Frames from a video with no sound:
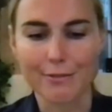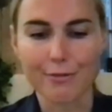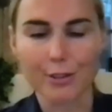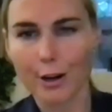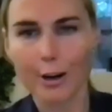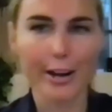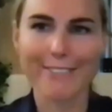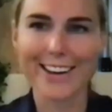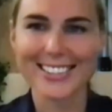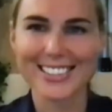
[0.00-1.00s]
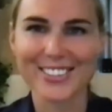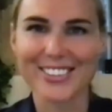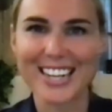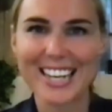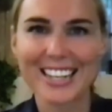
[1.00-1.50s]
flurry of
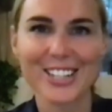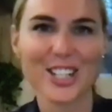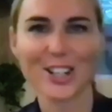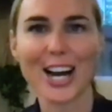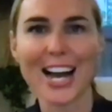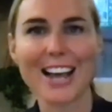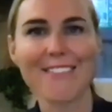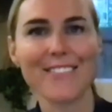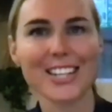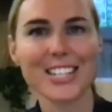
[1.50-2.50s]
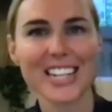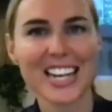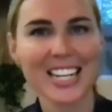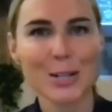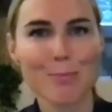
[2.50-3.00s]
activity can drive the
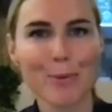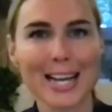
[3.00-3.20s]
change,